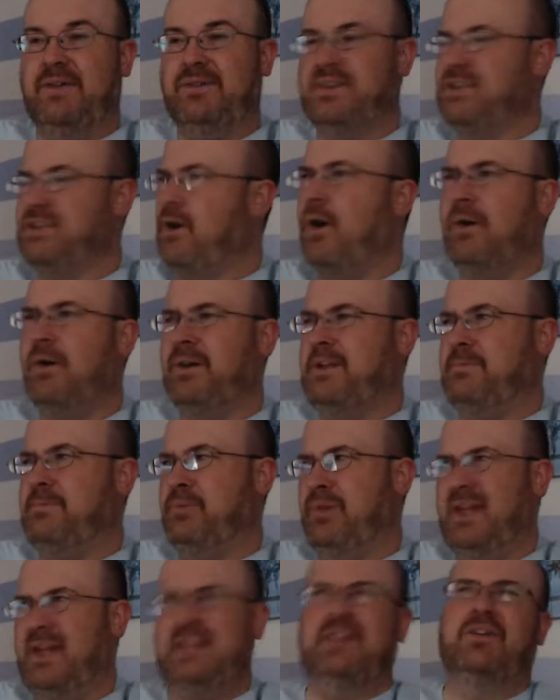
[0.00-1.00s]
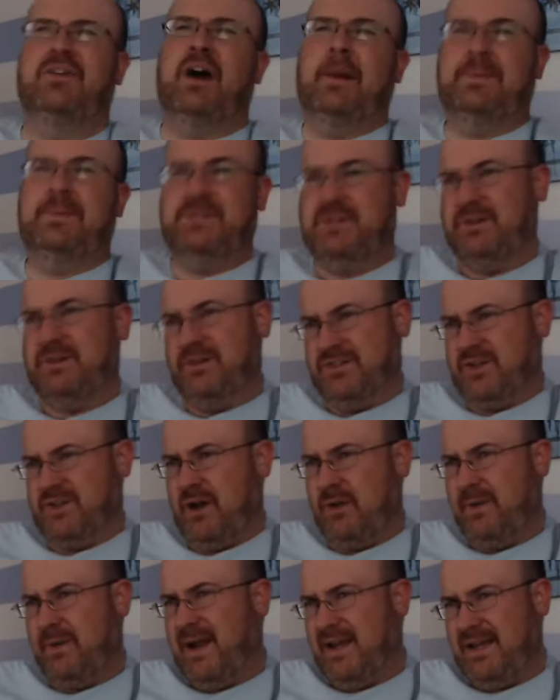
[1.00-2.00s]
There's already plenty of obstacles
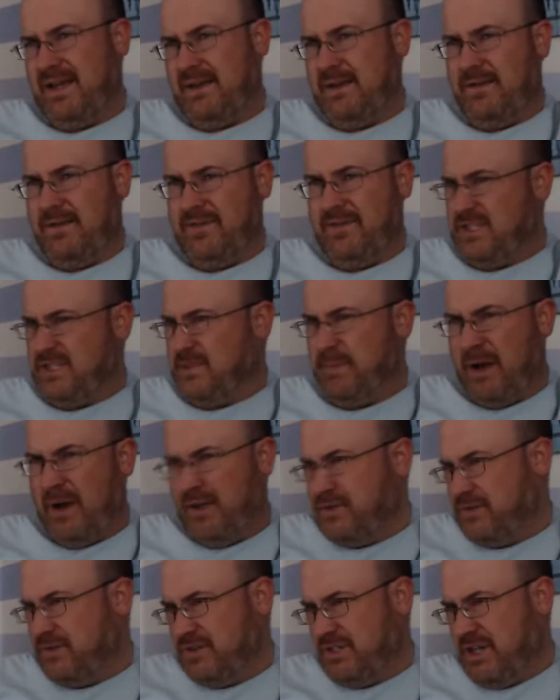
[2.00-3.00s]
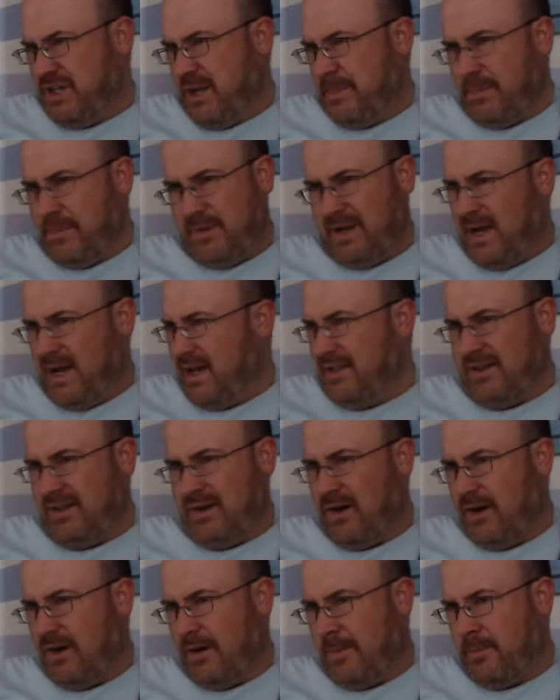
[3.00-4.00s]
already. If it's sponsorship or getting the
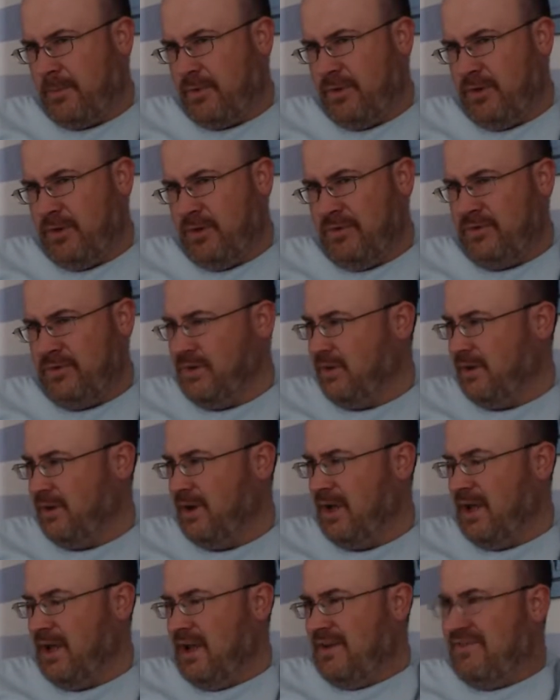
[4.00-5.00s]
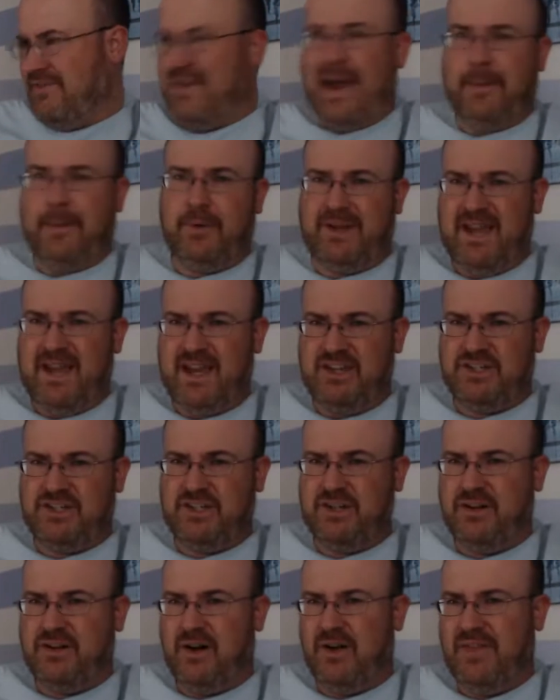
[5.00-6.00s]
car approved or fabrication
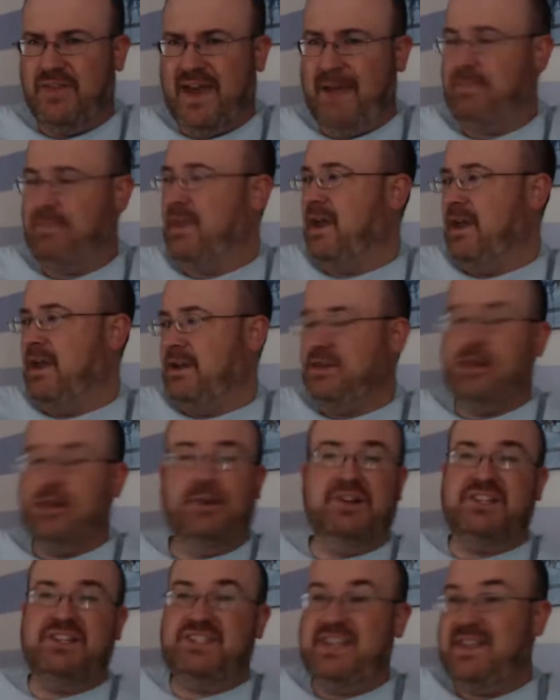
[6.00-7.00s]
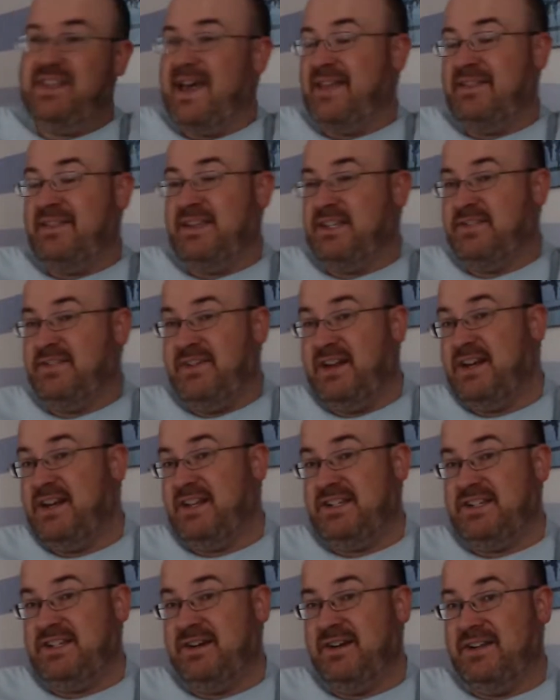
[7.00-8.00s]
and all that, you already see that in the Xfinity
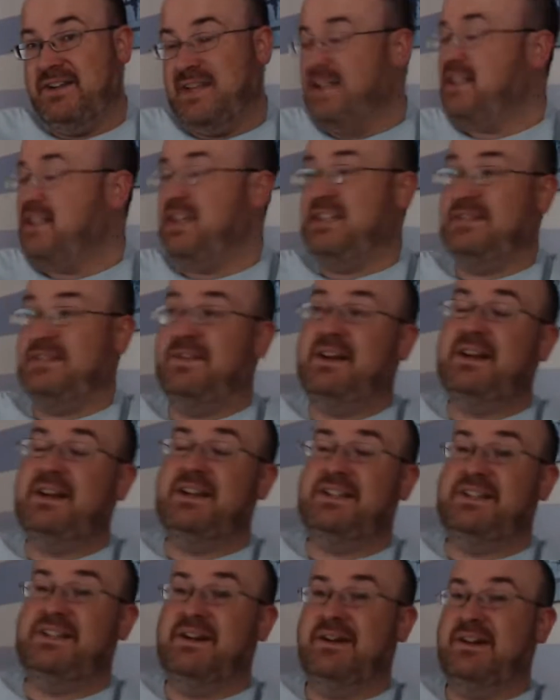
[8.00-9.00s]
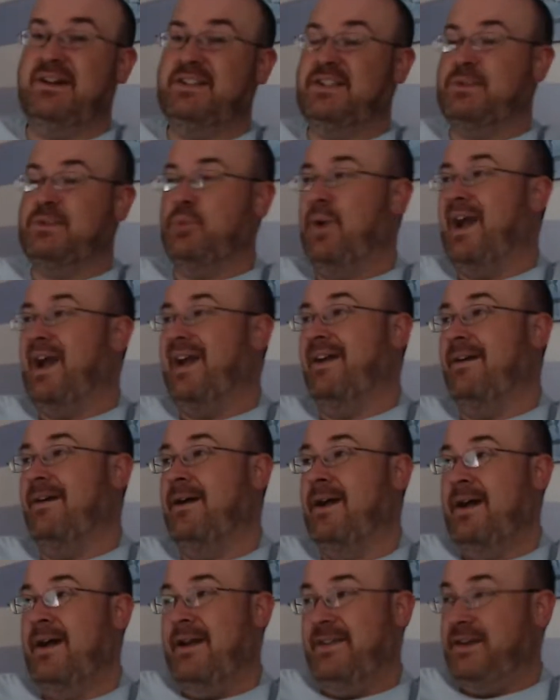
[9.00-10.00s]
Series. I think the Xfinity Series is
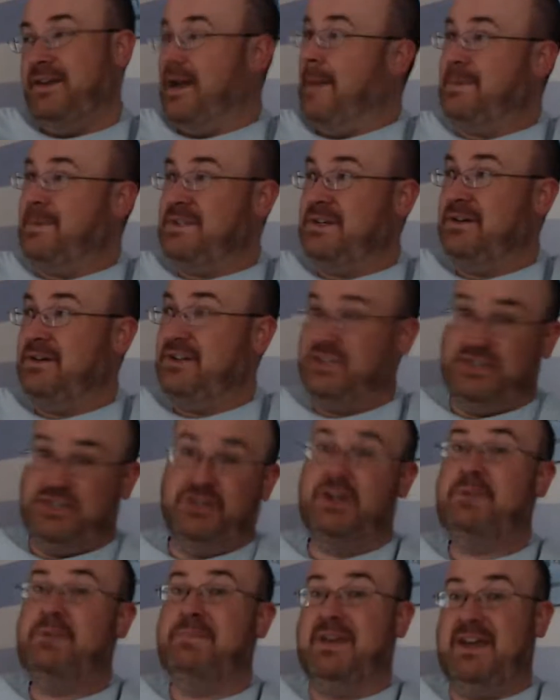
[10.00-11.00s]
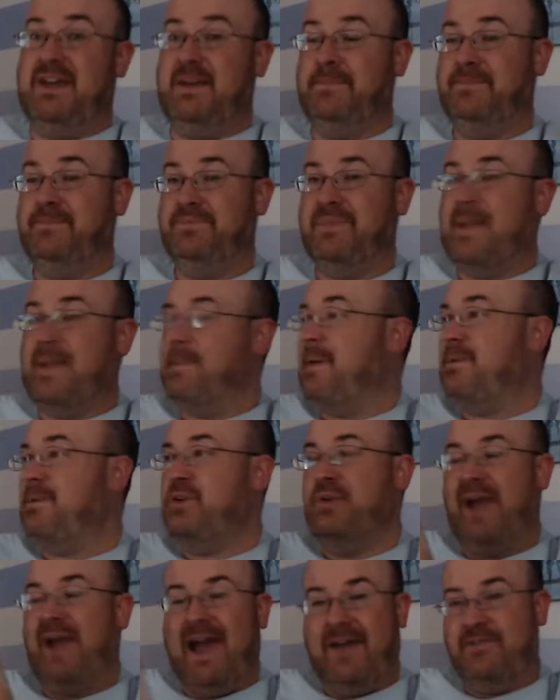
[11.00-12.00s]
where the Cup Series should be. That maybe
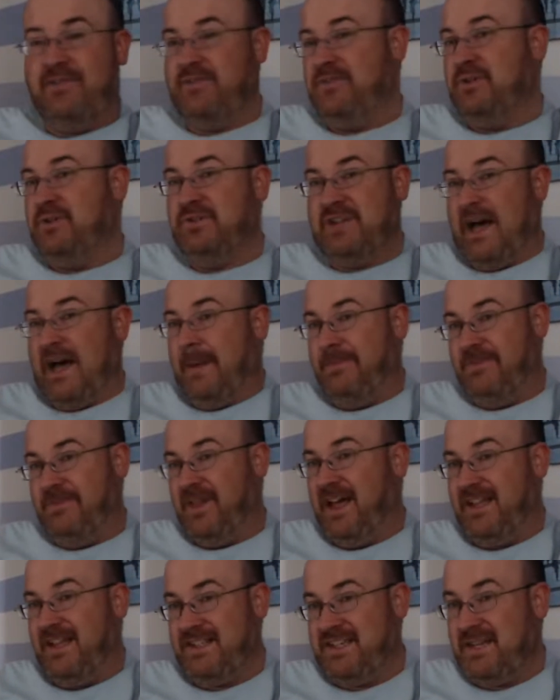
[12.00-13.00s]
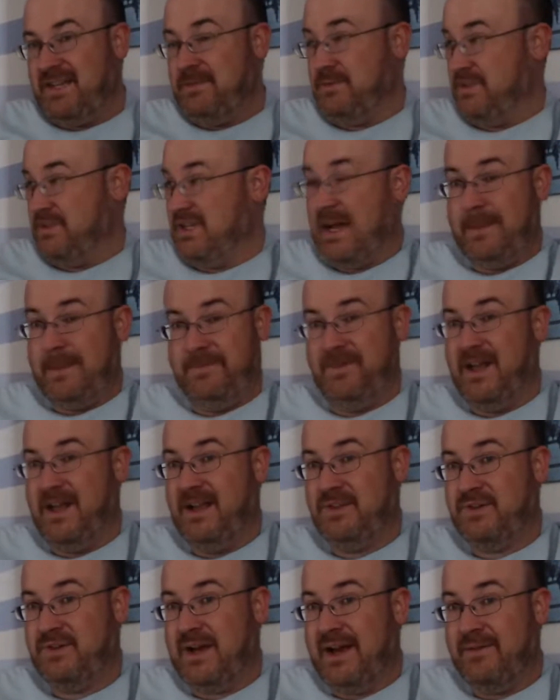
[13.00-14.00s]
you have a few top flight teams with top
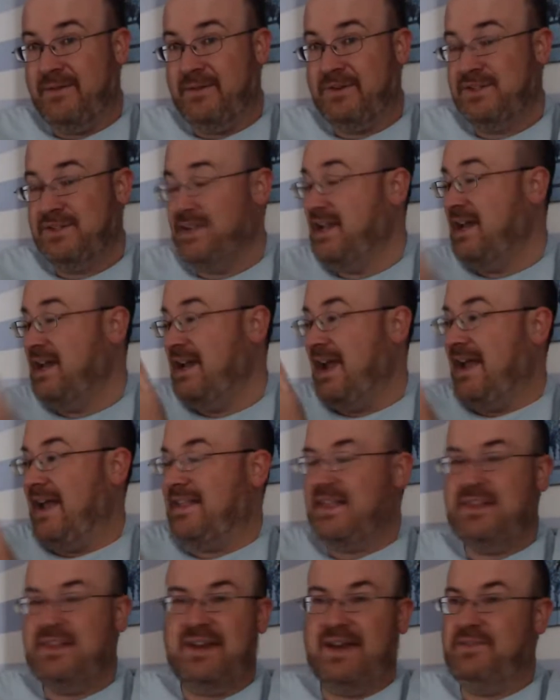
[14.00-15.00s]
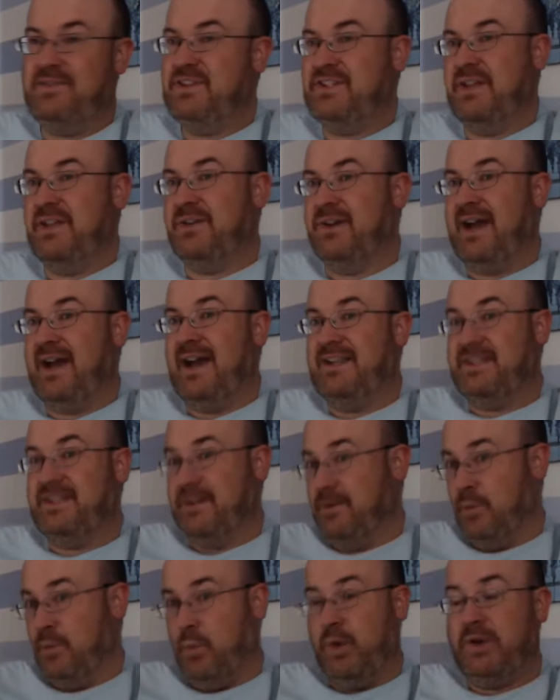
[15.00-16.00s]
flight drivers, and then you have these other guys that
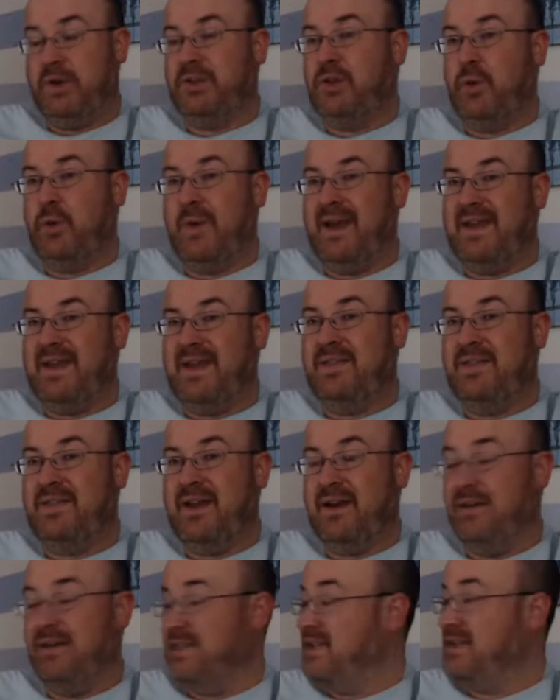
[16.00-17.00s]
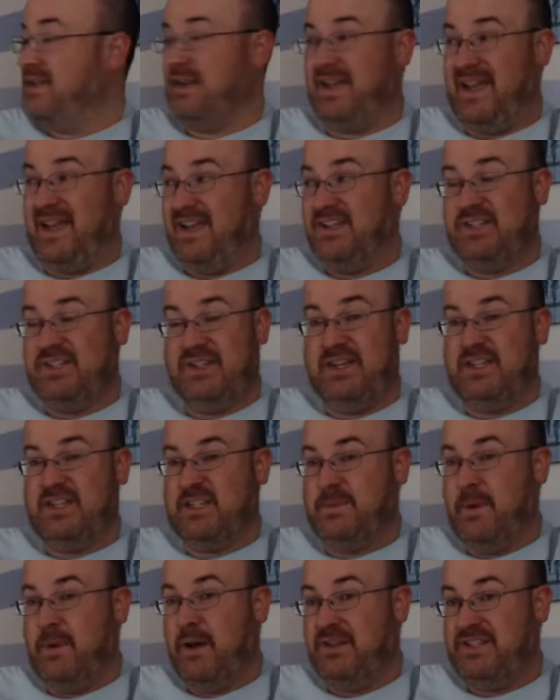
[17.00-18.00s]
are working their way in there. And then occasionally a
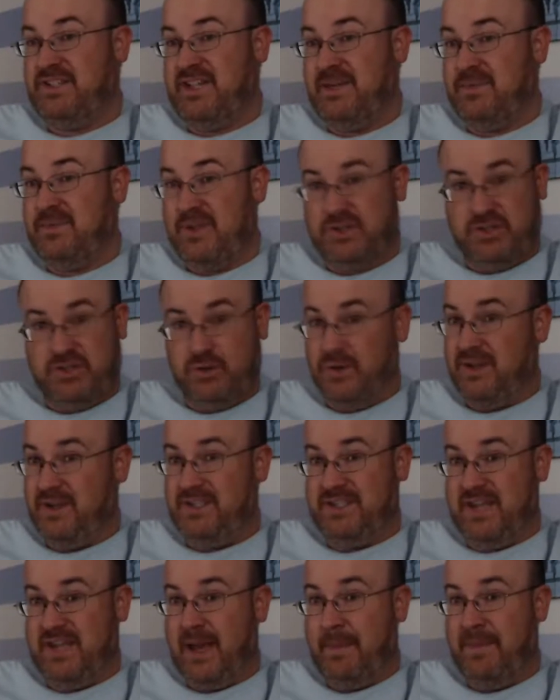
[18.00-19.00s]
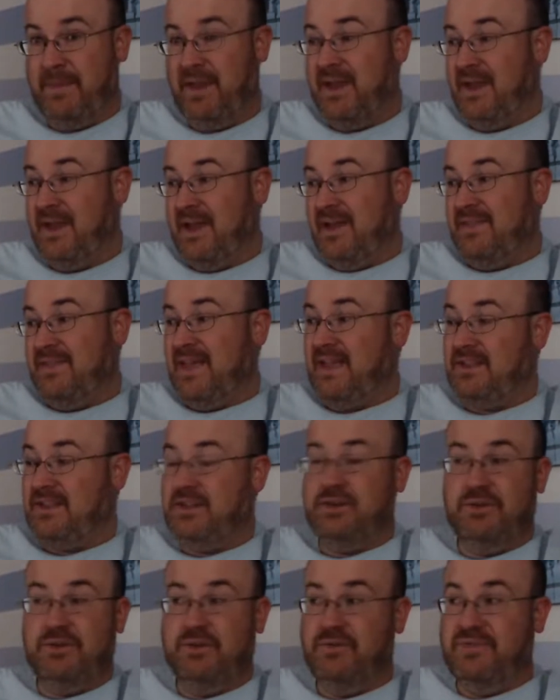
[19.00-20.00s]
small team that joins up that
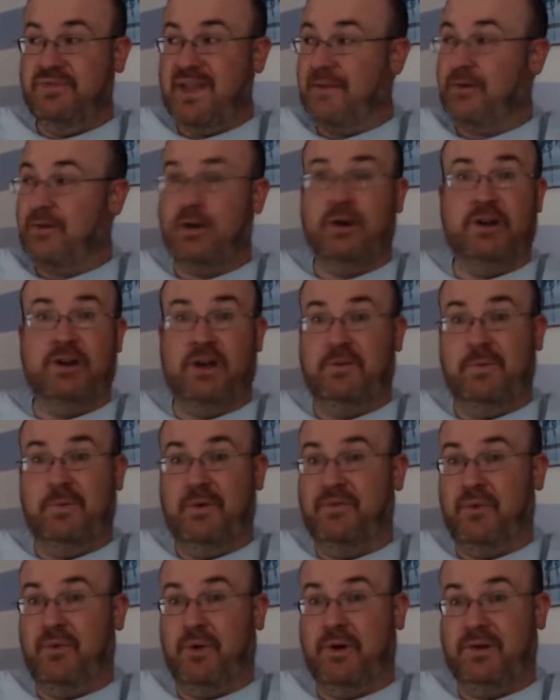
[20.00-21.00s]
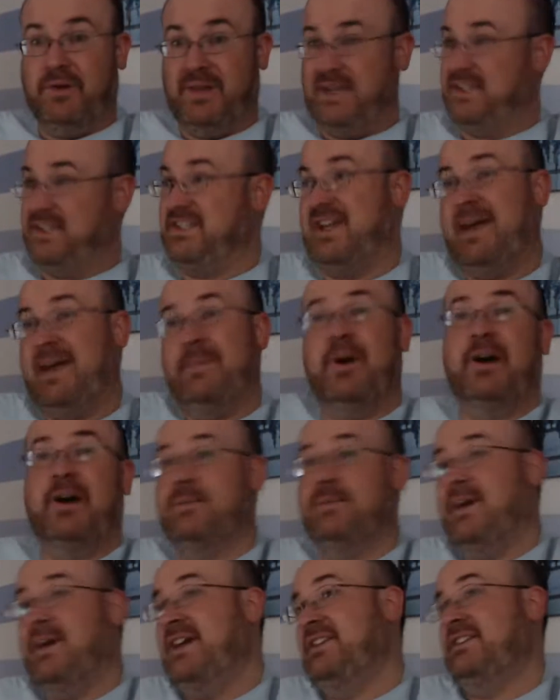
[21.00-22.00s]
you've never heard of before, like Sam Hunt
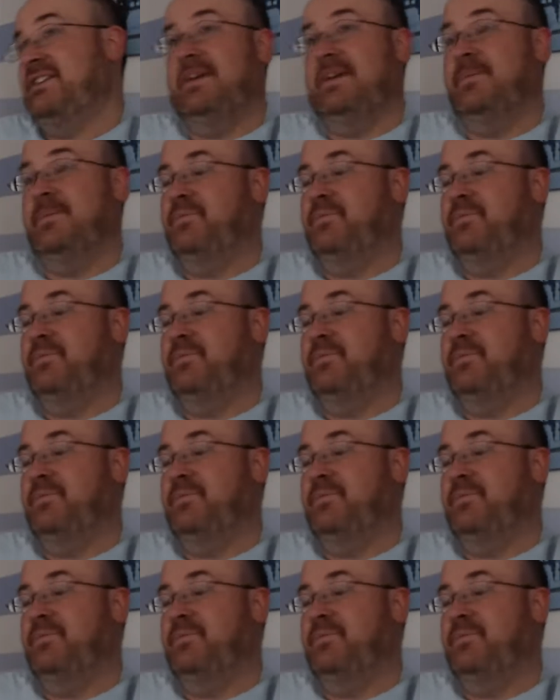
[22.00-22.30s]
Racing.